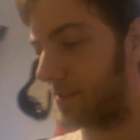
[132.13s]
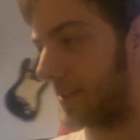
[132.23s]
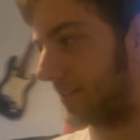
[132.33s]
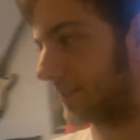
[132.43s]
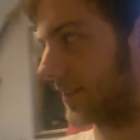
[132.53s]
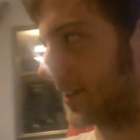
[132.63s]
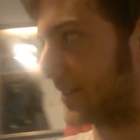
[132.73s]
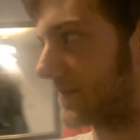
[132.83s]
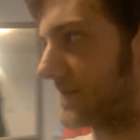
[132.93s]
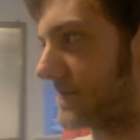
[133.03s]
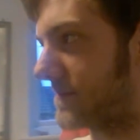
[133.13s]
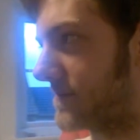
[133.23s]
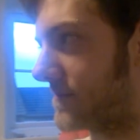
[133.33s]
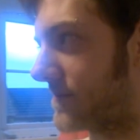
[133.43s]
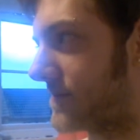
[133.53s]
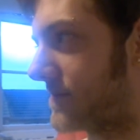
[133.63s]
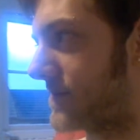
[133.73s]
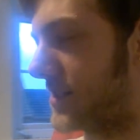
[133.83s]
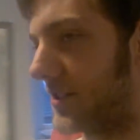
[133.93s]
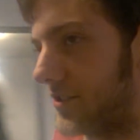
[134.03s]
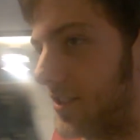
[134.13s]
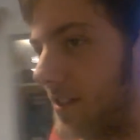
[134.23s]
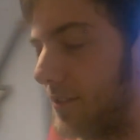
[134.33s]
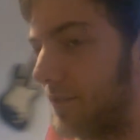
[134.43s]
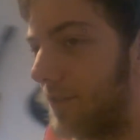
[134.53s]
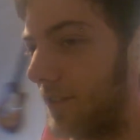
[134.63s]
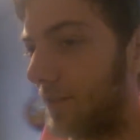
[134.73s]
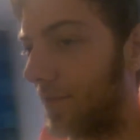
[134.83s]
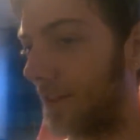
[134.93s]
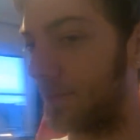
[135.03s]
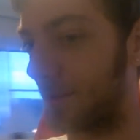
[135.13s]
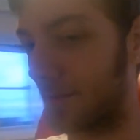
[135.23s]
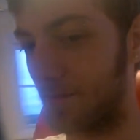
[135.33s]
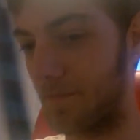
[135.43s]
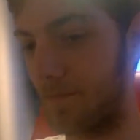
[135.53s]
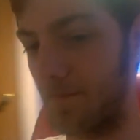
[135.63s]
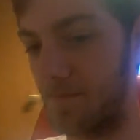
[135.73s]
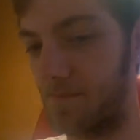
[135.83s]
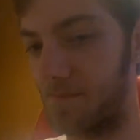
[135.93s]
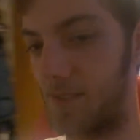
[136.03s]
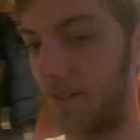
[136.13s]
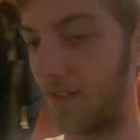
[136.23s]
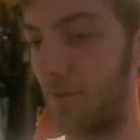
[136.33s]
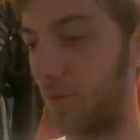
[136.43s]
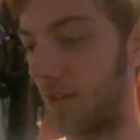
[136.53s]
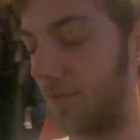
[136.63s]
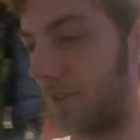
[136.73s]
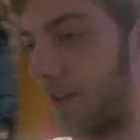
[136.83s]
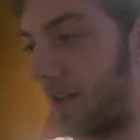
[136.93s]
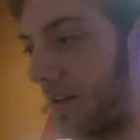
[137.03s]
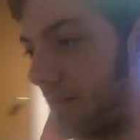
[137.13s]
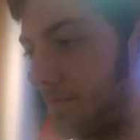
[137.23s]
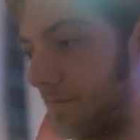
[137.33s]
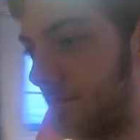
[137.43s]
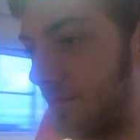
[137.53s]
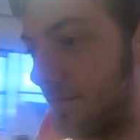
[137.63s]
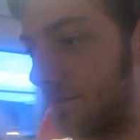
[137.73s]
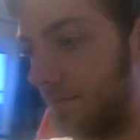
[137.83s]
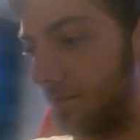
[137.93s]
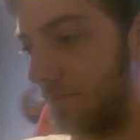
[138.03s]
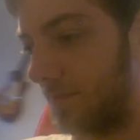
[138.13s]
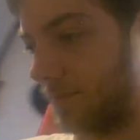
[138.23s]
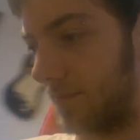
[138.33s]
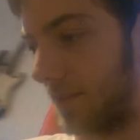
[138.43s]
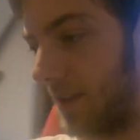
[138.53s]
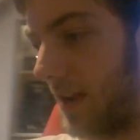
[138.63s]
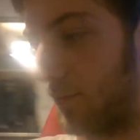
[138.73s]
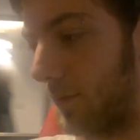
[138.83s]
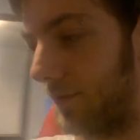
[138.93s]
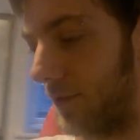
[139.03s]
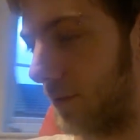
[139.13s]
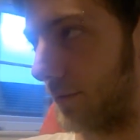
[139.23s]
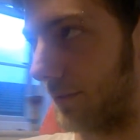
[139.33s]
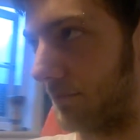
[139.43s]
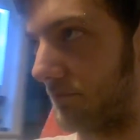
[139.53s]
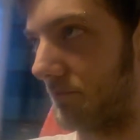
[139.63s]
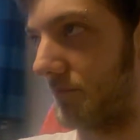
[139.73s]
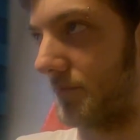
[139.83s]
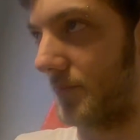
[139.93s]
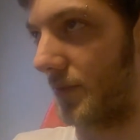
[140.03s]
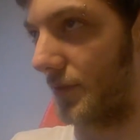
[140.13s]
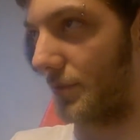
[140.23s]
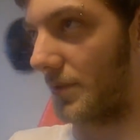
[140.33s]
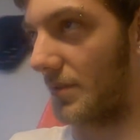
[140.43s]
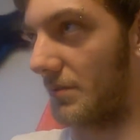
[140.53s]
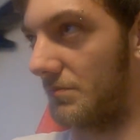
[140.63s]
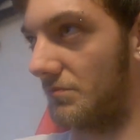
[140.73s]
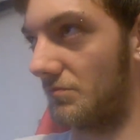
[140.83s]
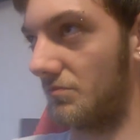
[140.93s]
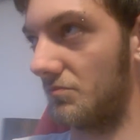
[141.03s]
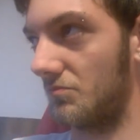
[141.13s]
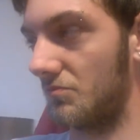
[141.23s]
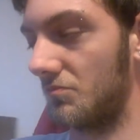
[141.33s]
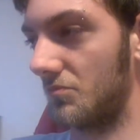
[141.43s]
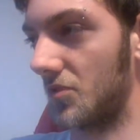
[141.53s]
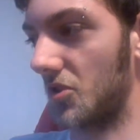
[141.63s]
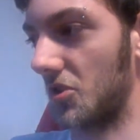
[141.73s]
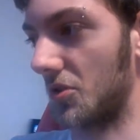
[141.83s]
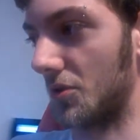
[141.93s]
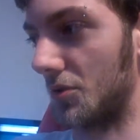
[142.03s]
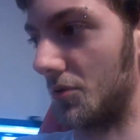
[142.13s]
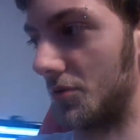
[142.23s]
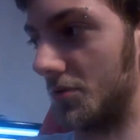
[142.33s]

he has like a shitload of friends on Facebook, and everyone loves his hair, and everyone follows him on Twitter. So